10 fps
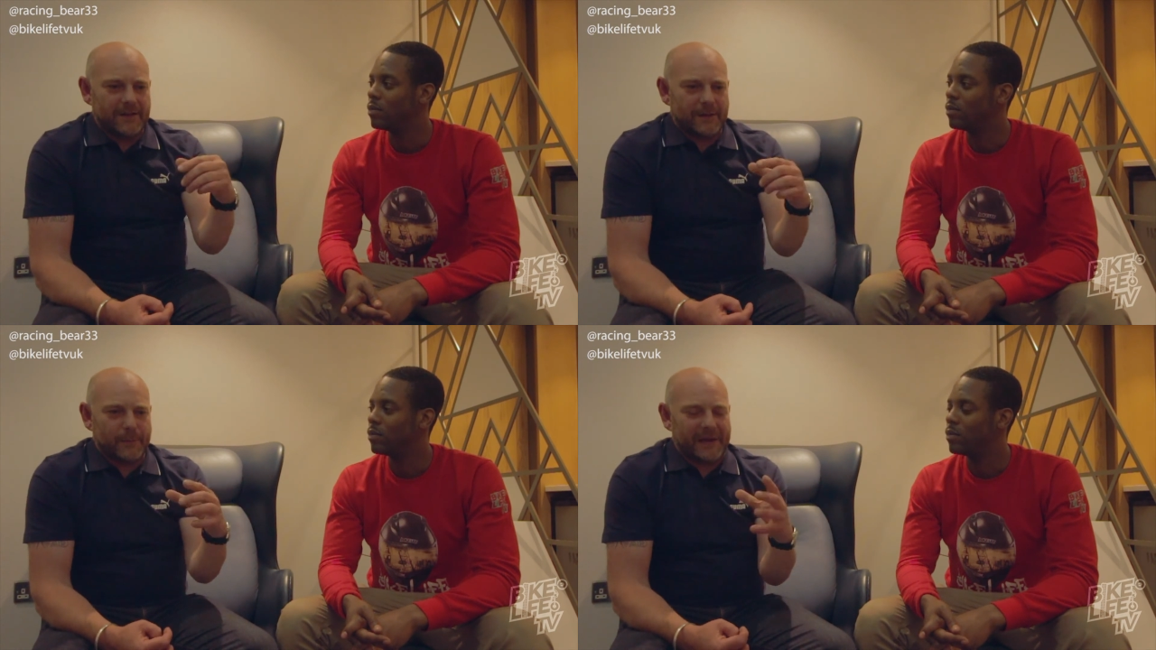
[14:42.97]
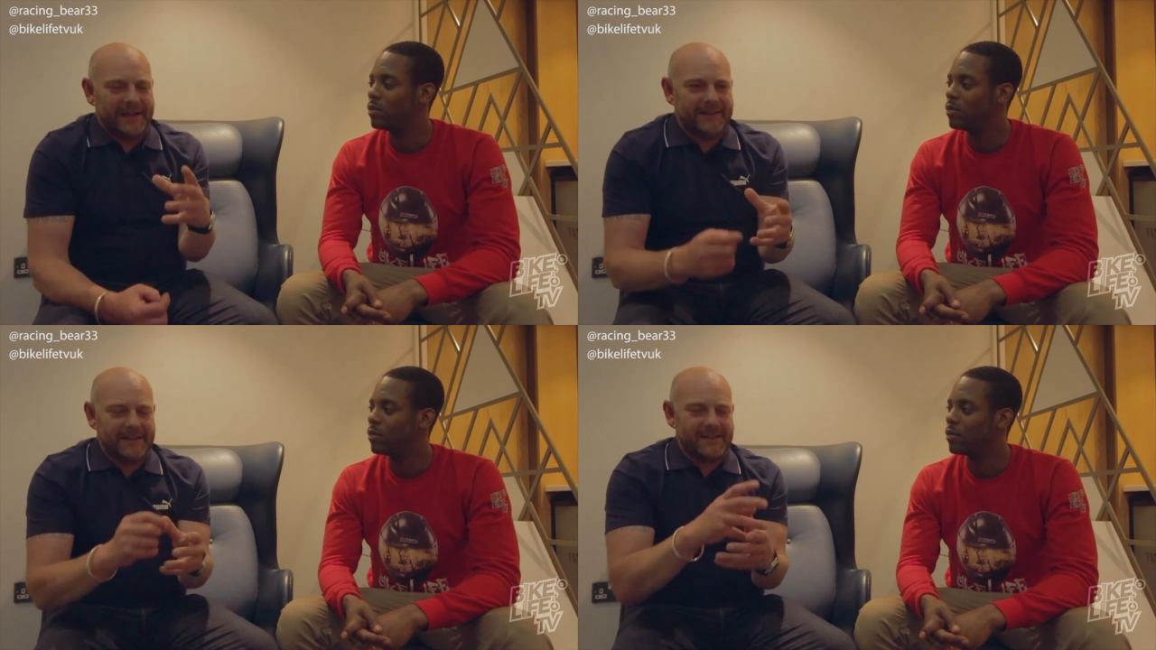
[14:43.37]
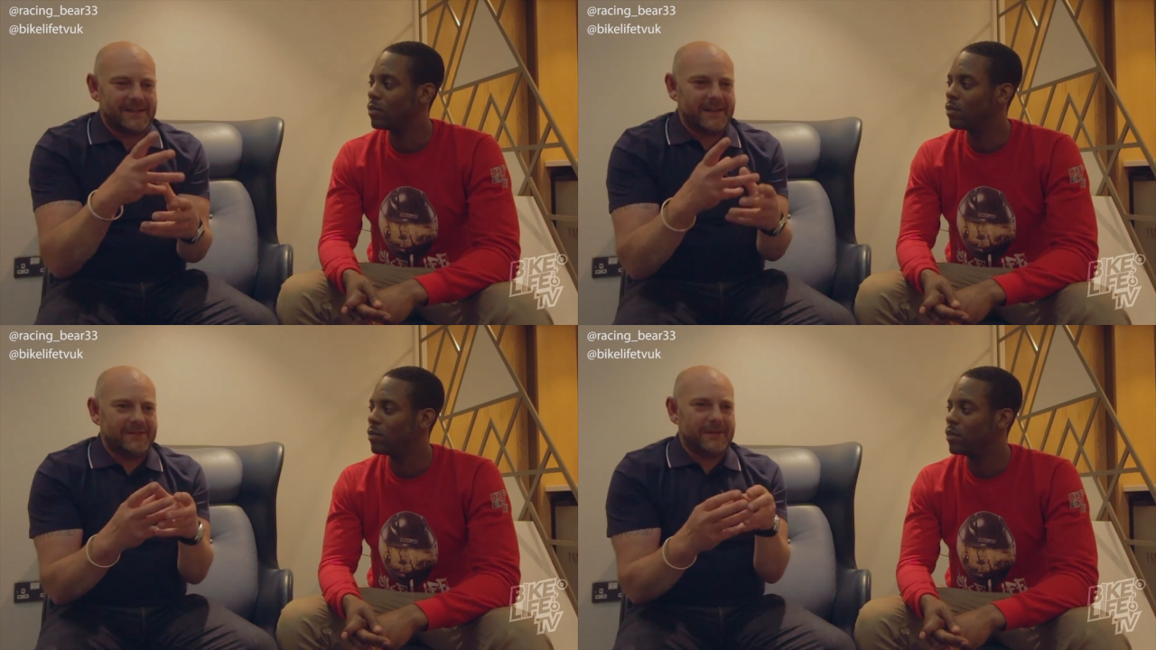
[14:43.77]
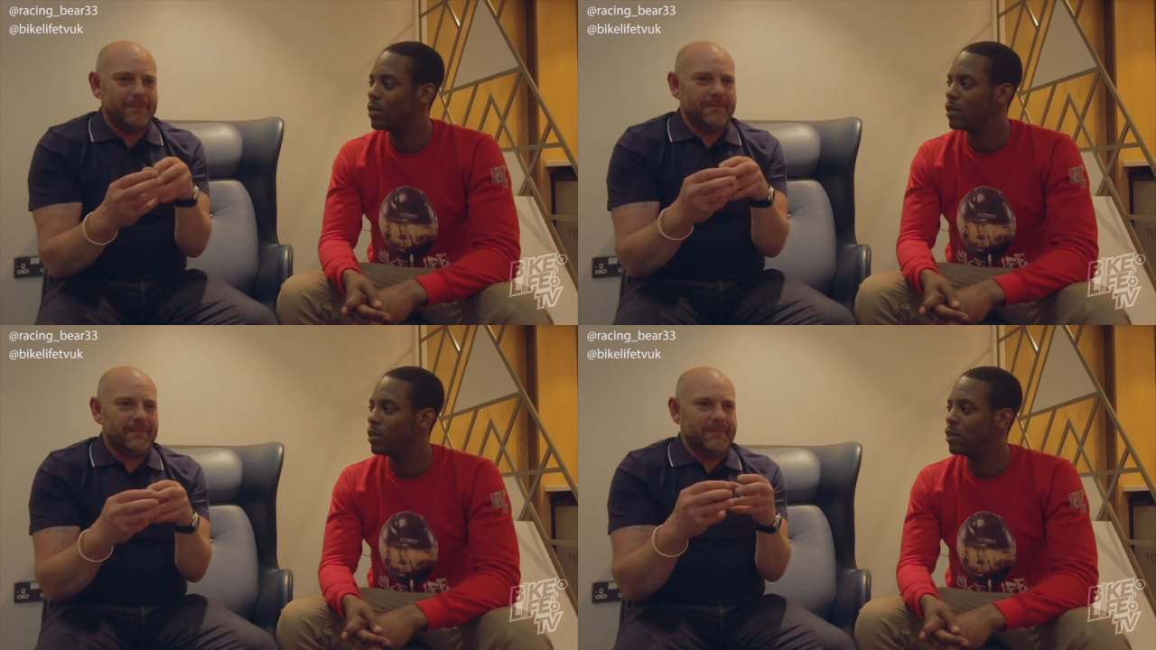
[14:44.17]
Speaker 1: the pain didn't seem
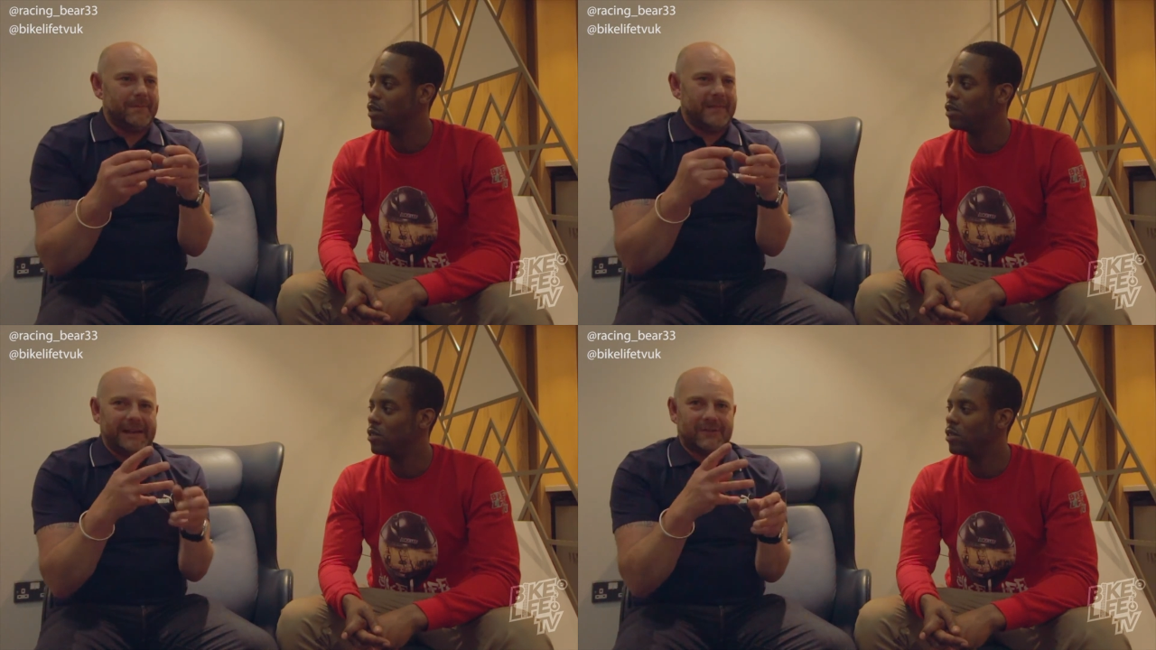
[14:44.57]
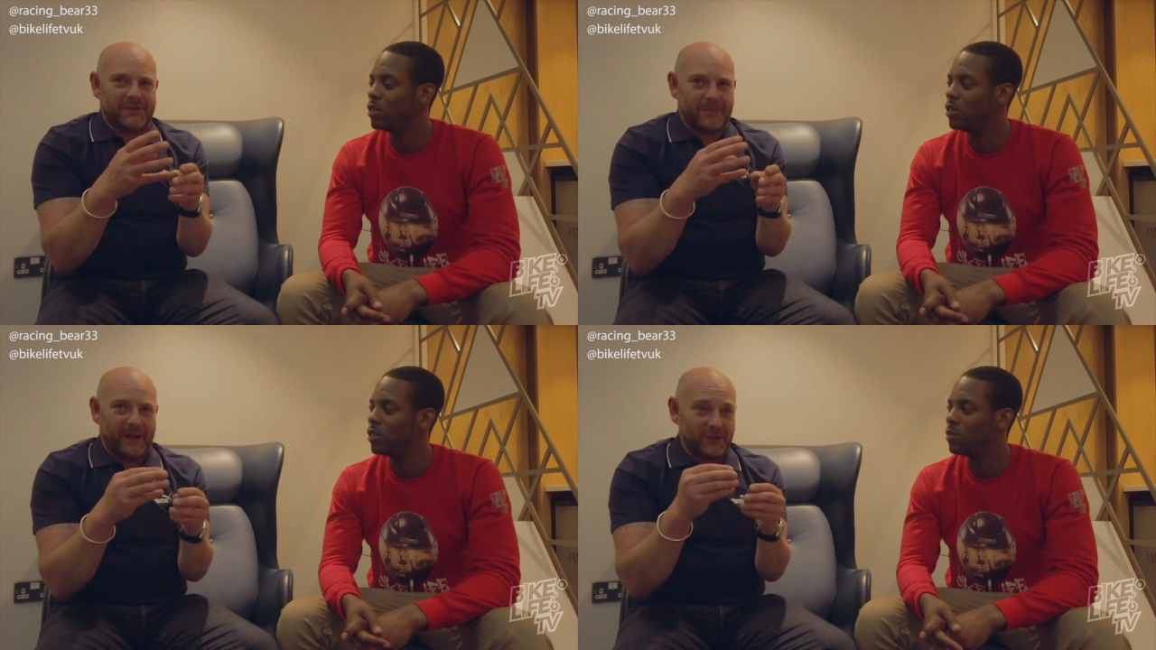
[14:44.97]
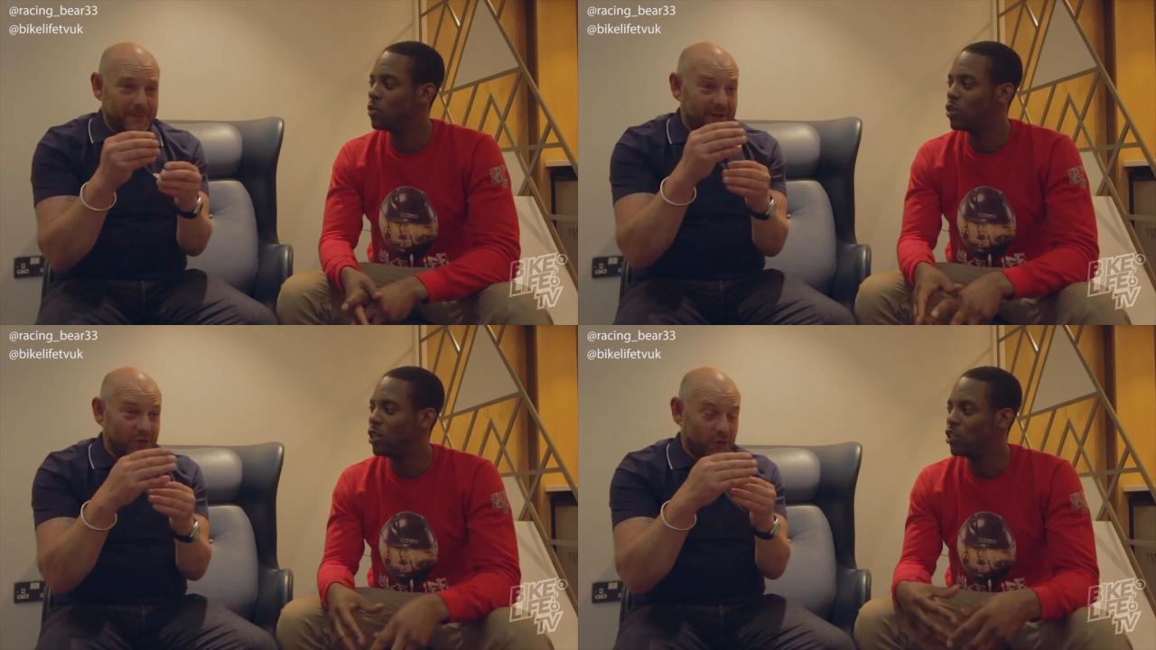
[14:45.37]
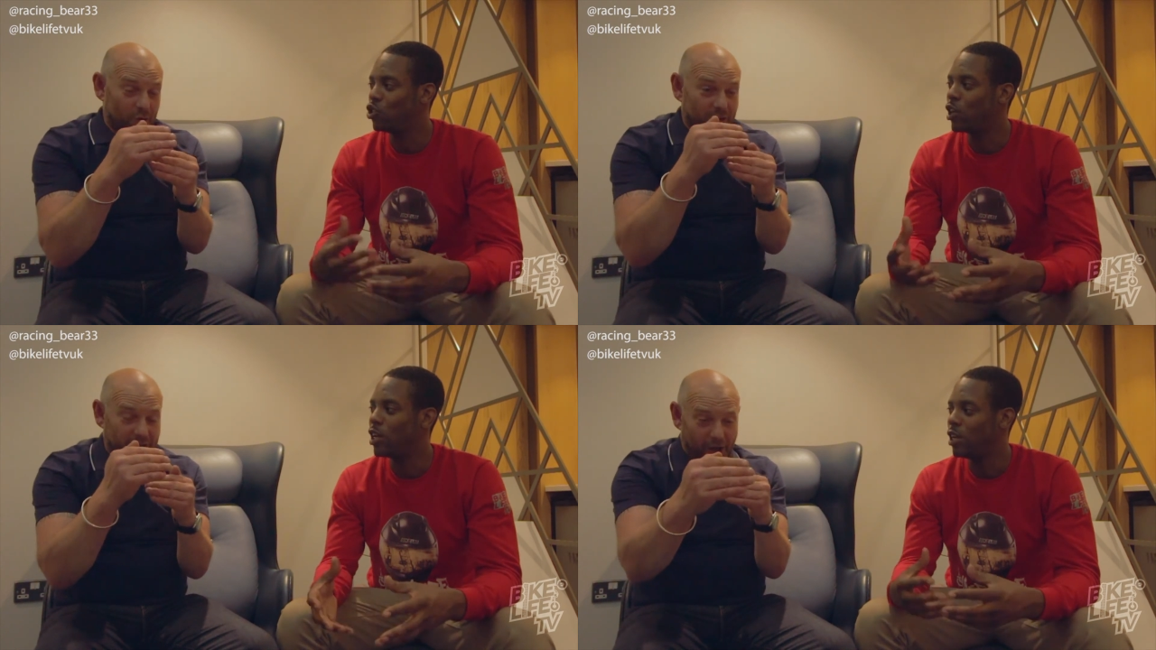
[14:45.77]
to matter as much because
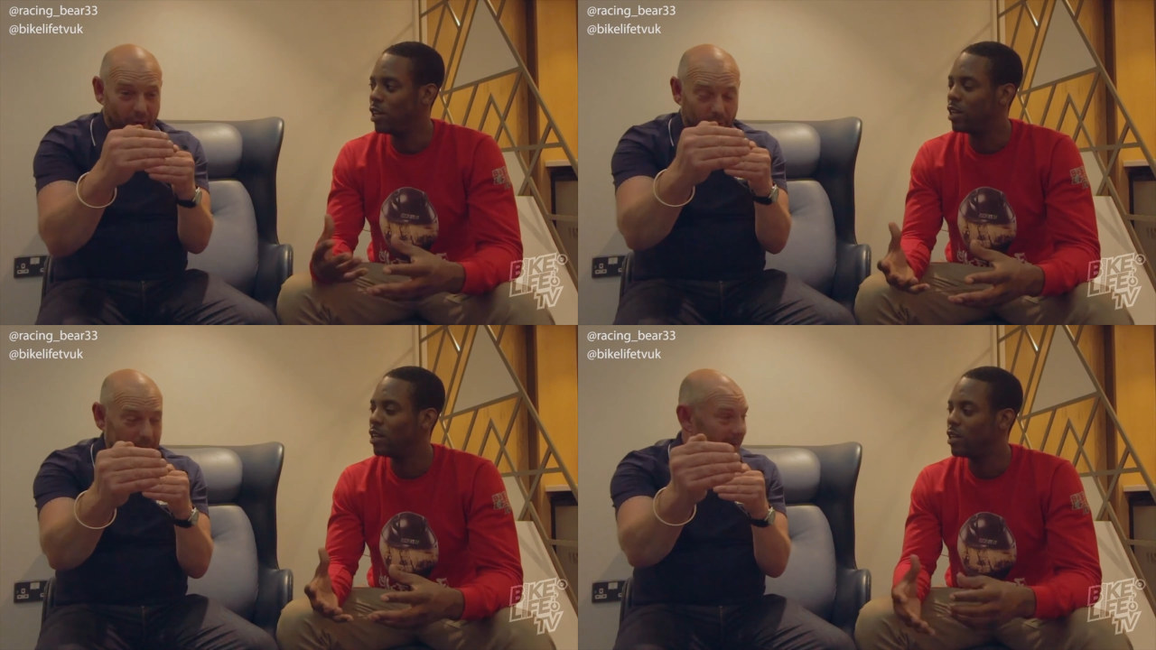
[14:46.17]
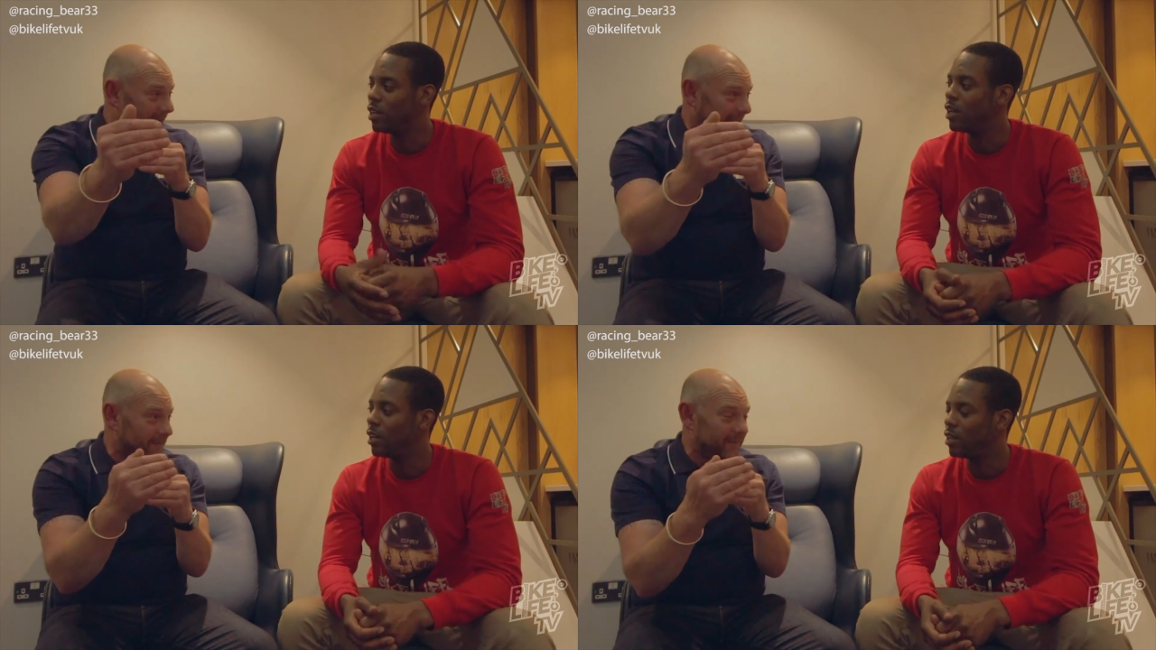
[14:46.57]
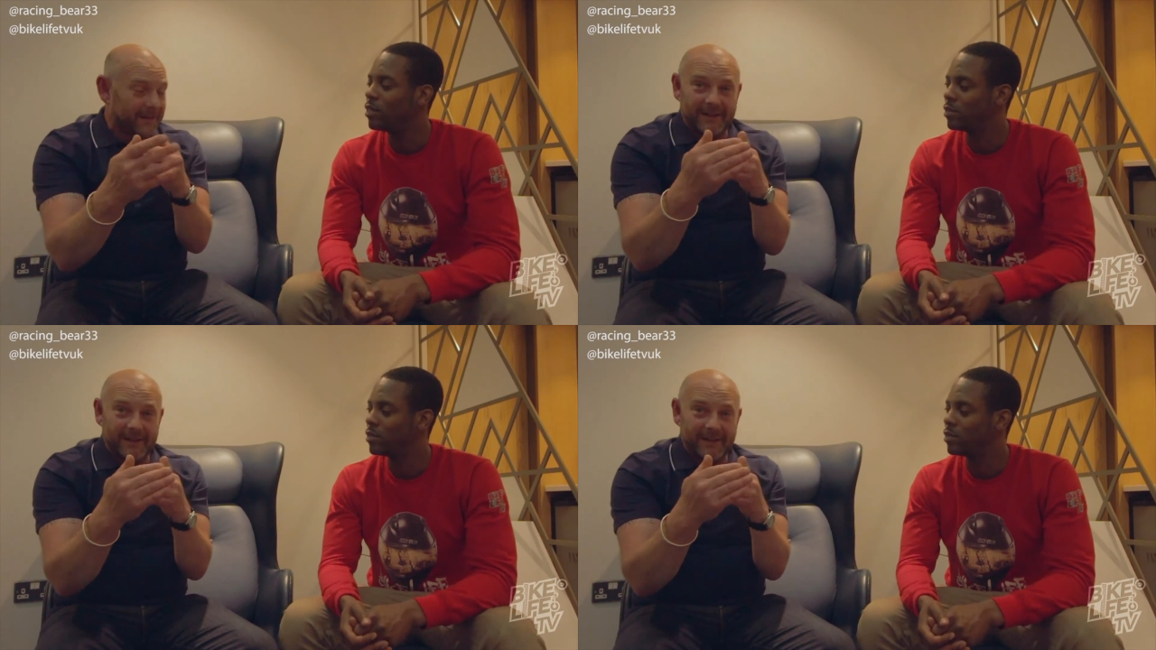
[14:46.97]
your goal became